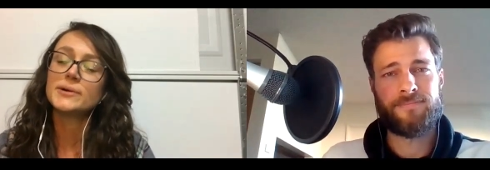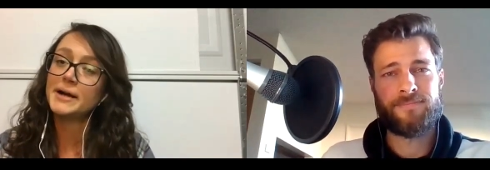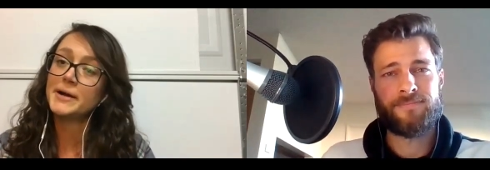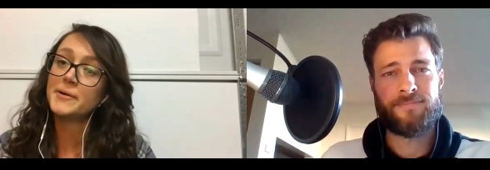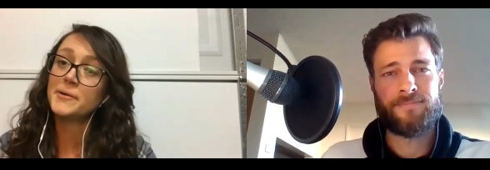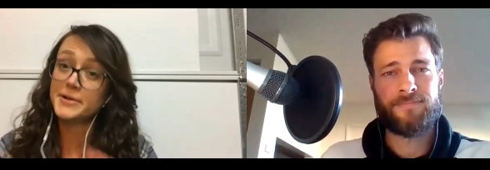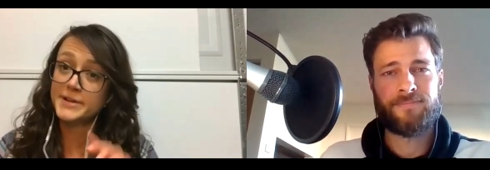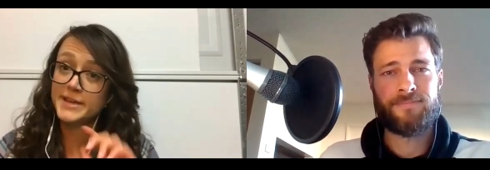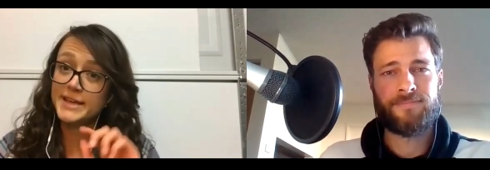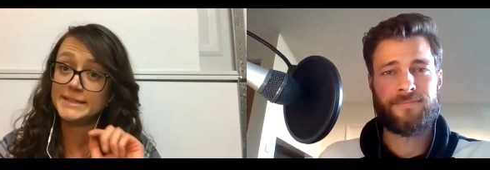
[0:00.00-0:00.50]
Speaker 1: I,
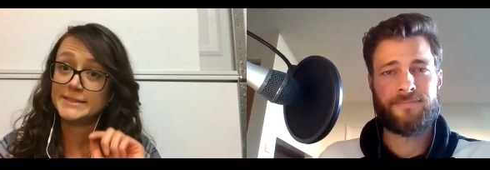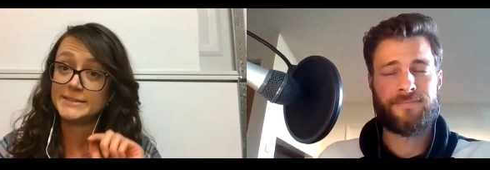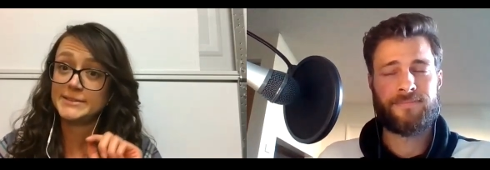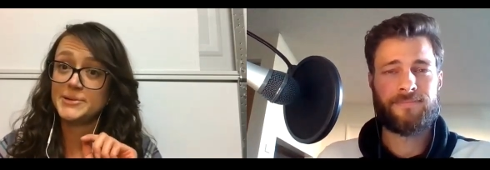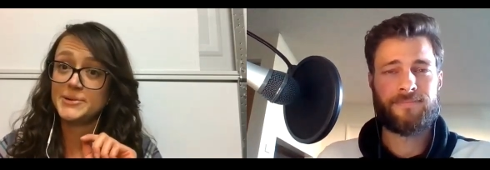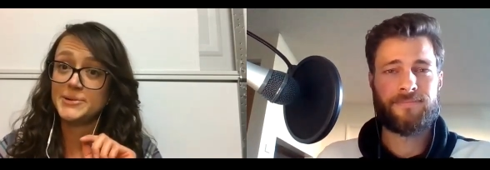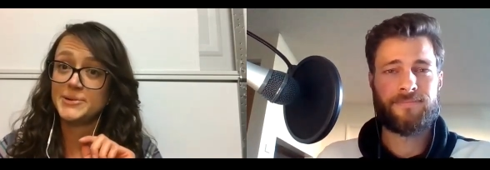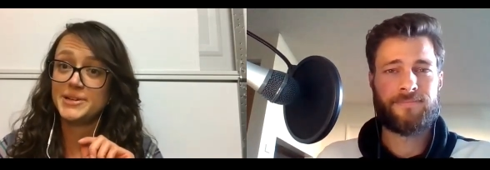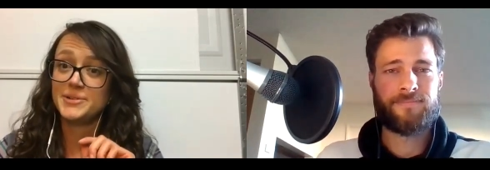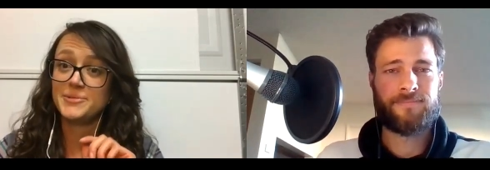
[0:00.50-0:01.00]
okay,
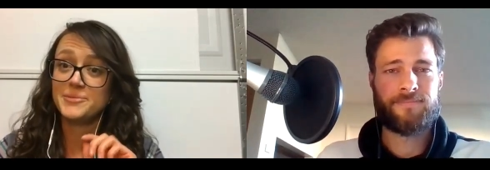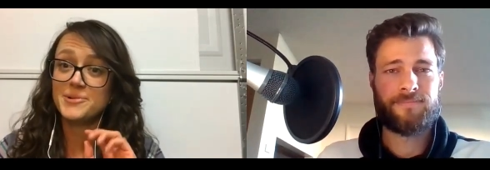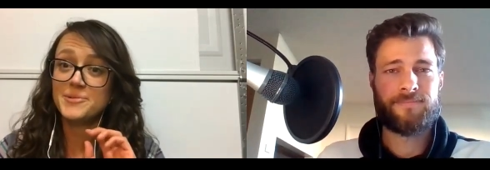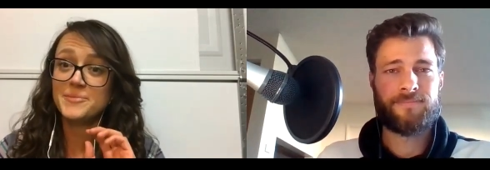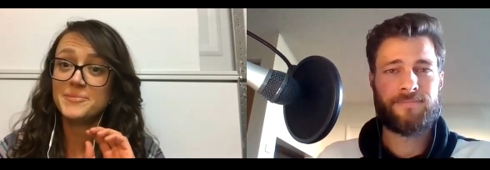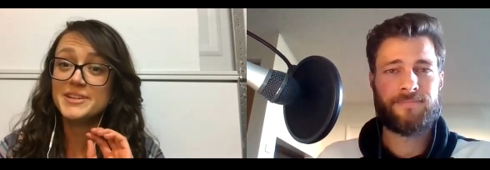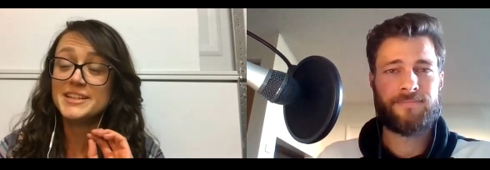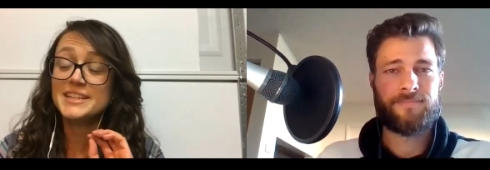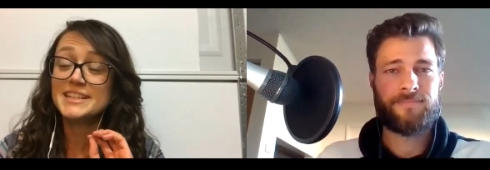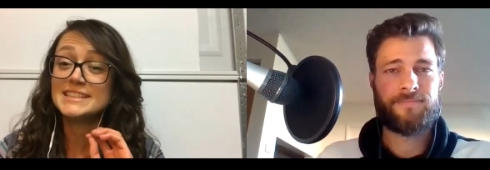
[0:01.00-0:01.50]
so it
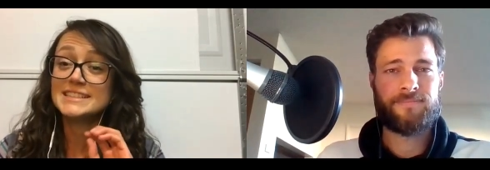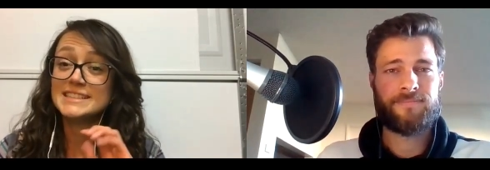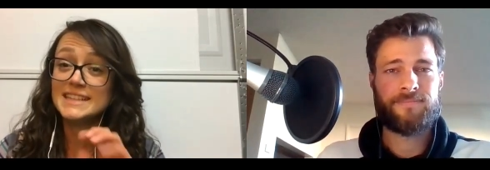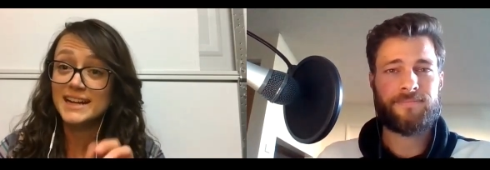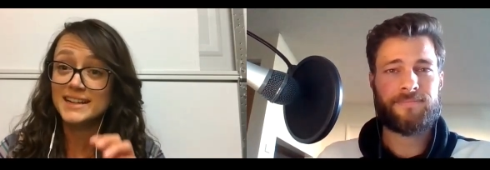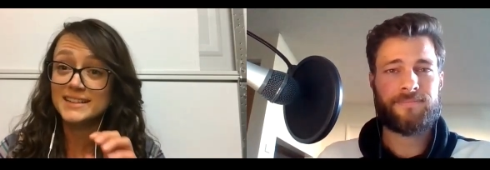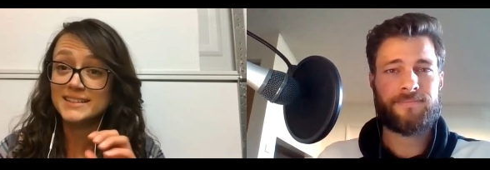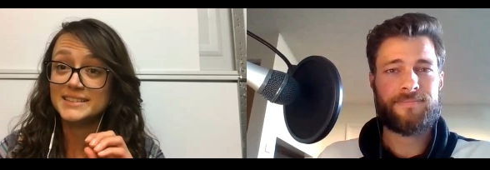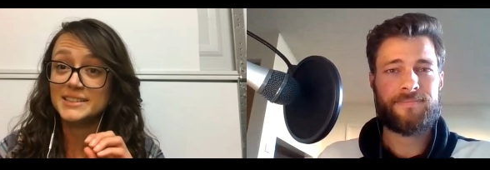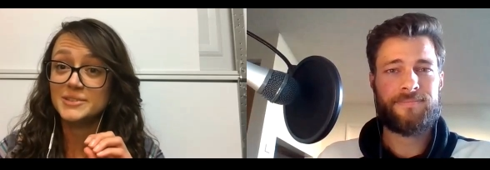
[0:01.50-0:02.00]
won't be
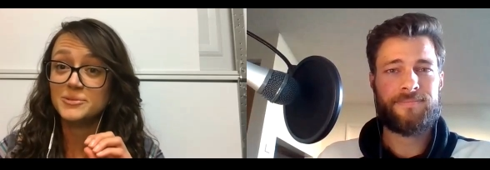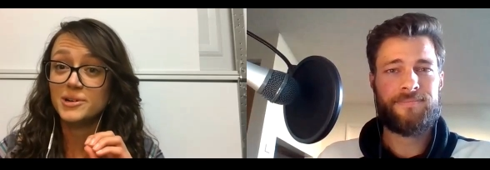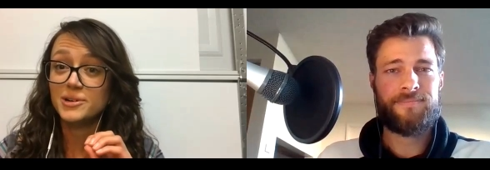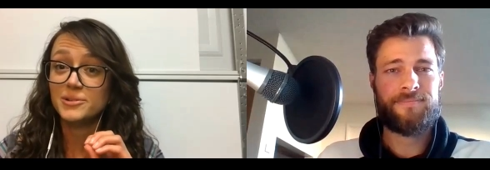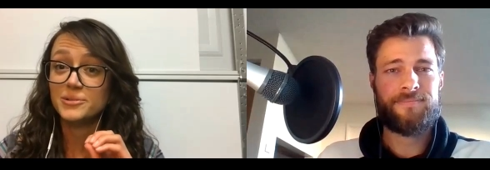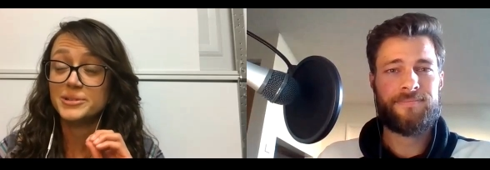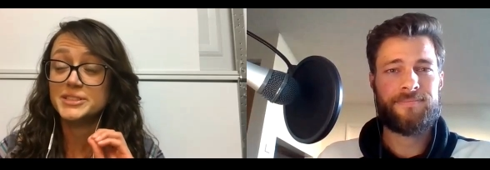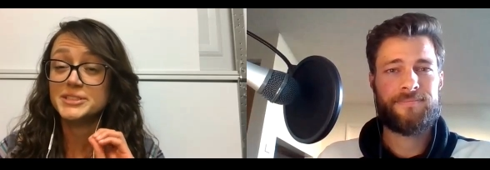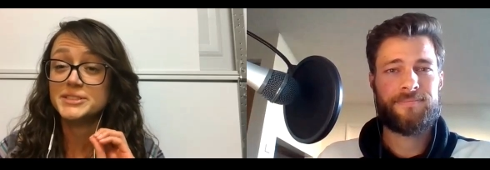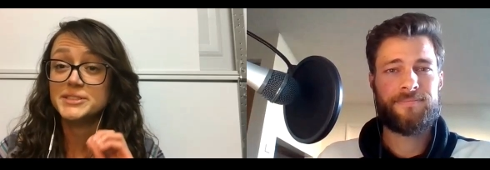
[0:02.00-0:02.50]
exactly
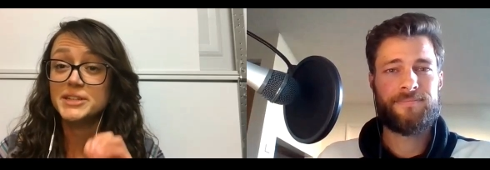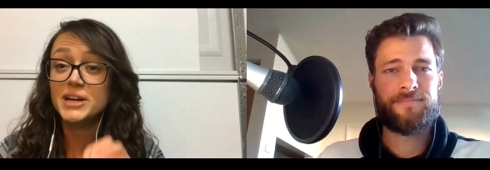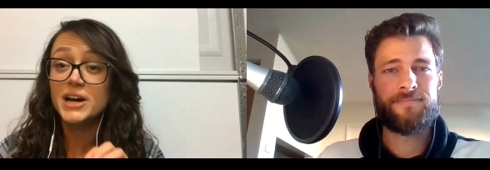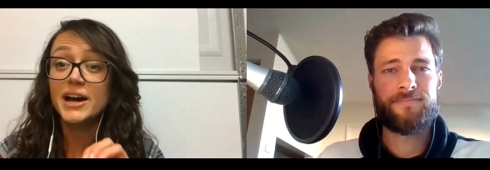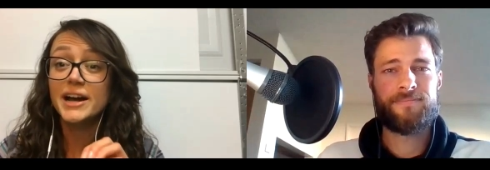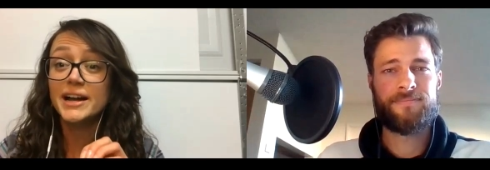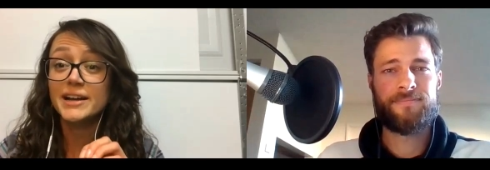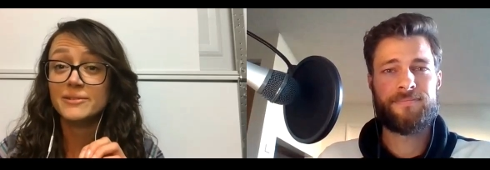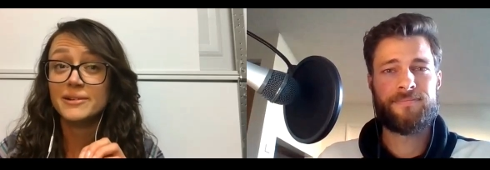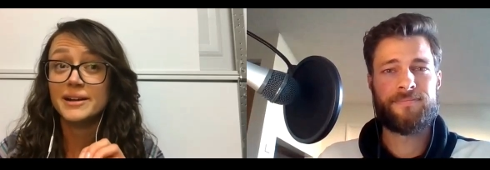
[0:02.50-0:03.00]
what was
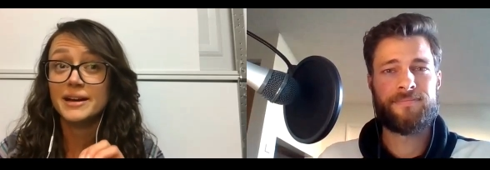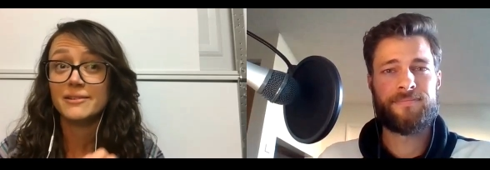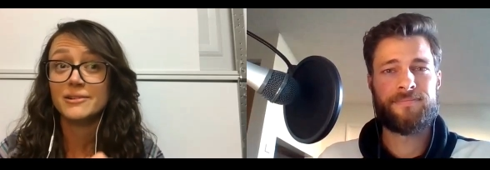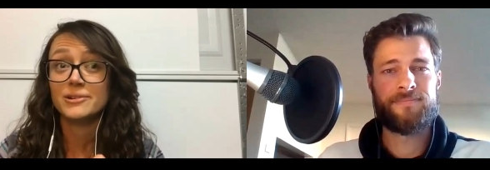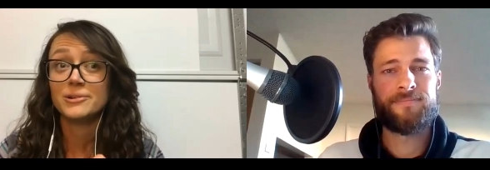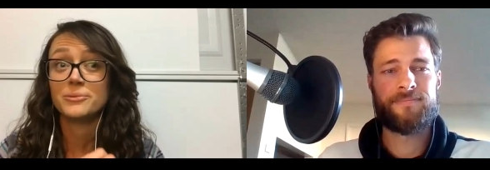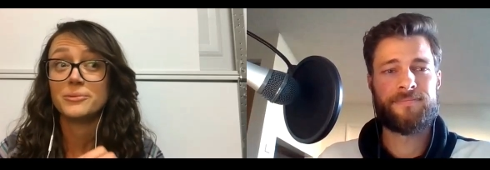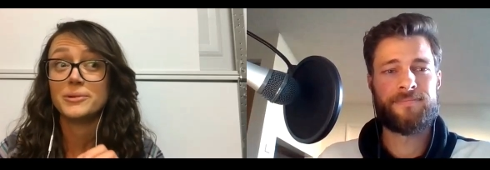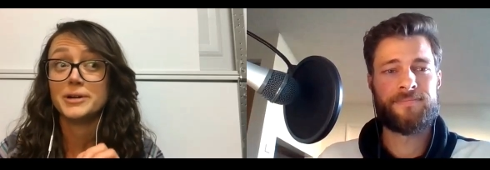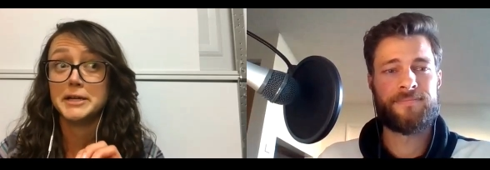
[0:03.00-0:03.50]
taught,
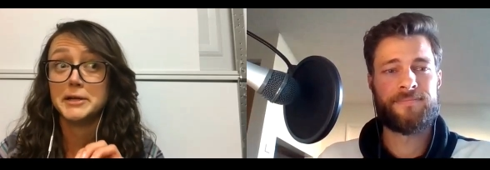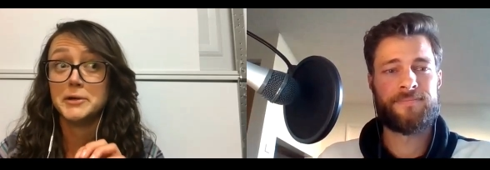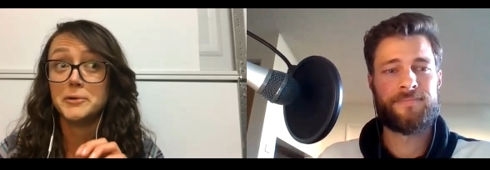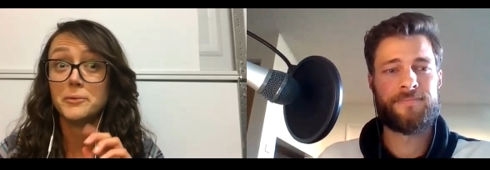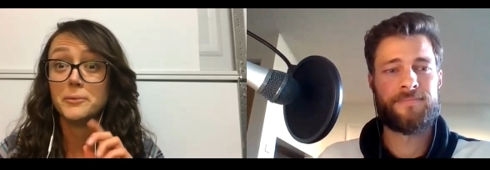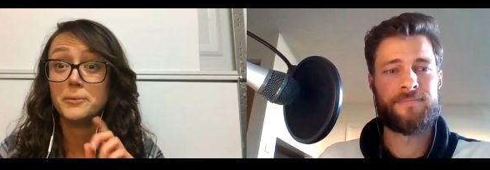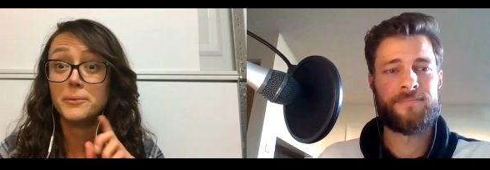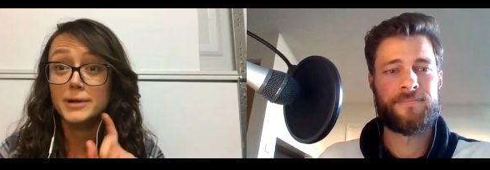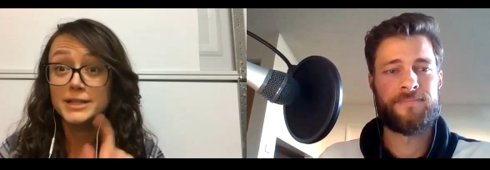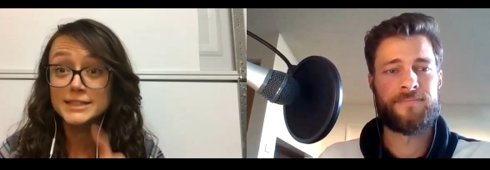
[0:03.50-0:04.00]
rather what
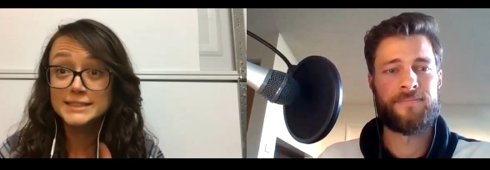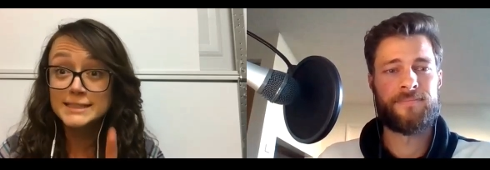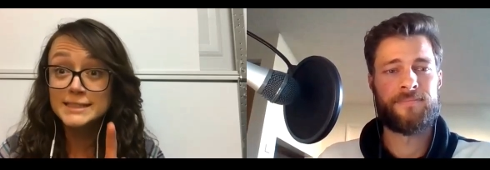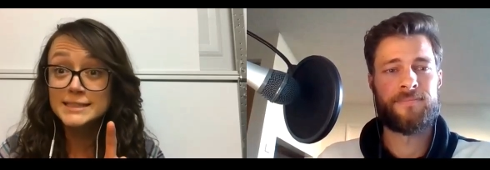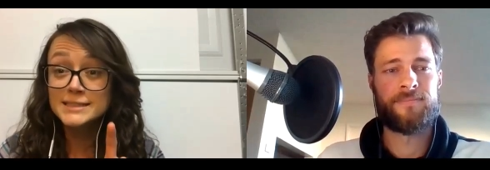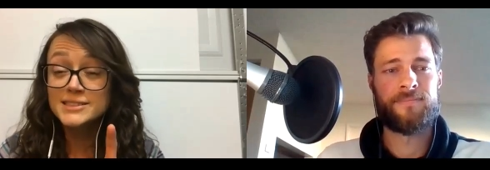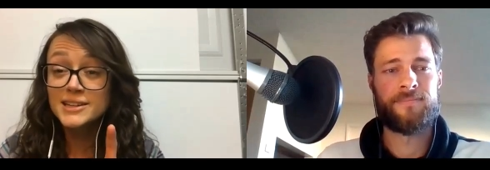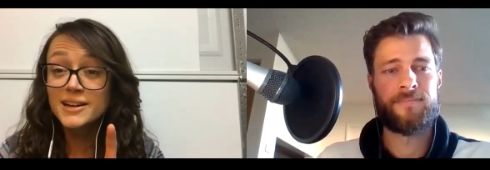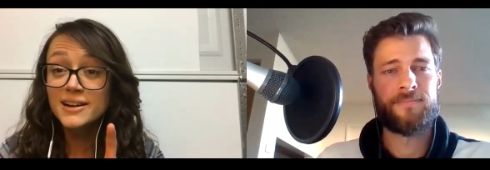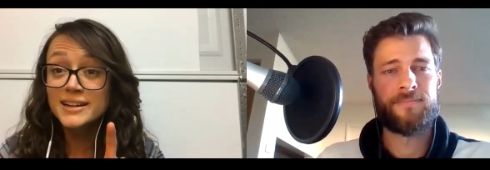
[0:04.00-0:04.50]

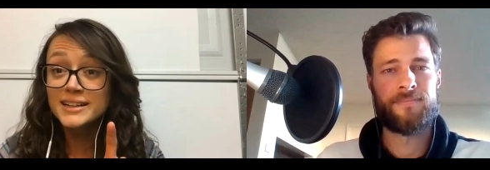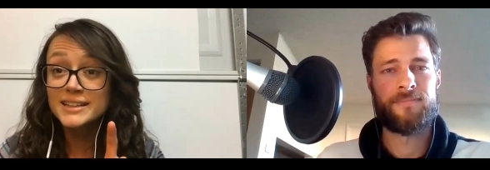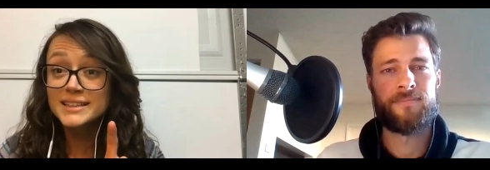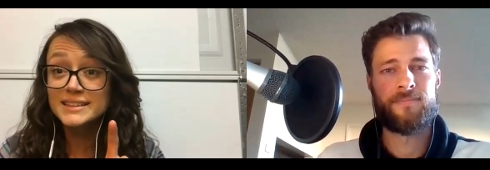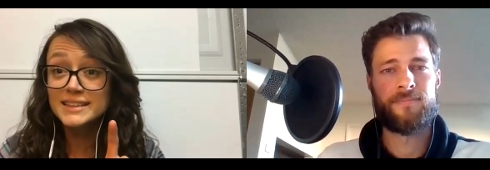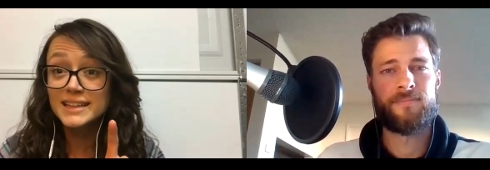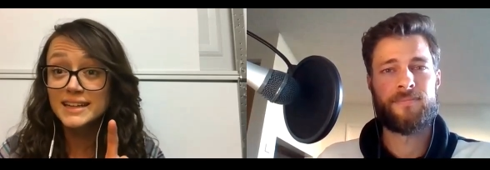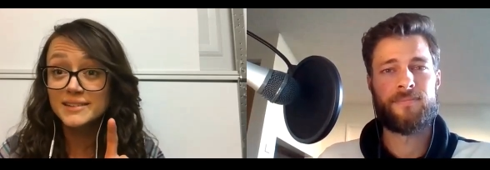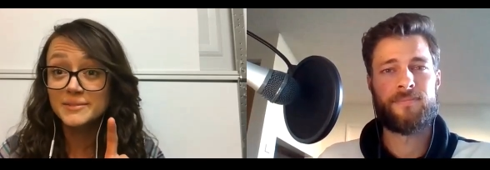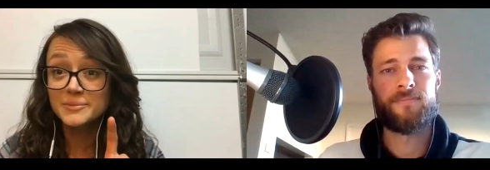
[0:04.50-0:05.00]
wasn't taught
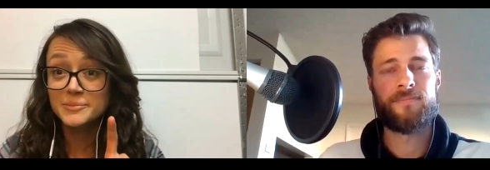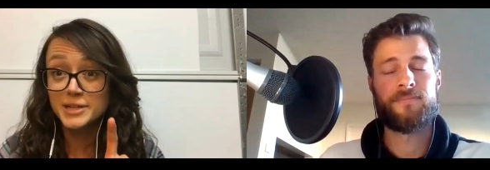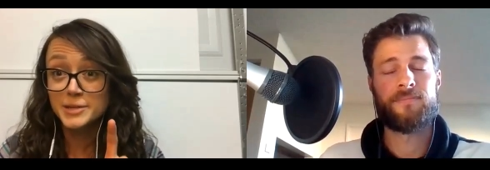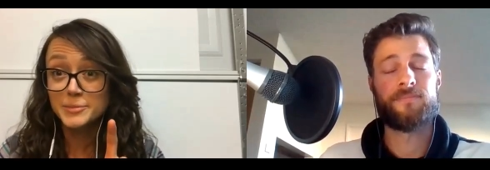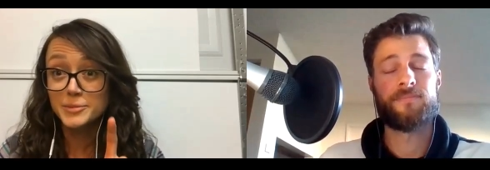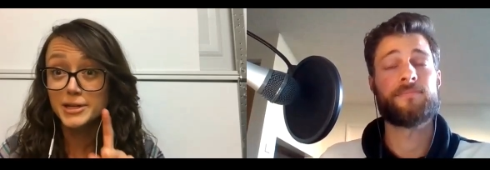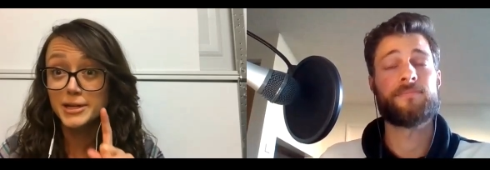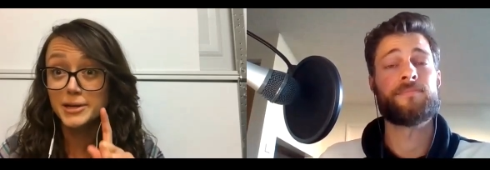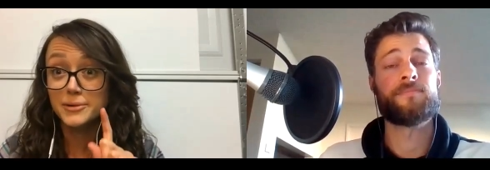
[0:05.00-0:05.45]
that maybe hmm.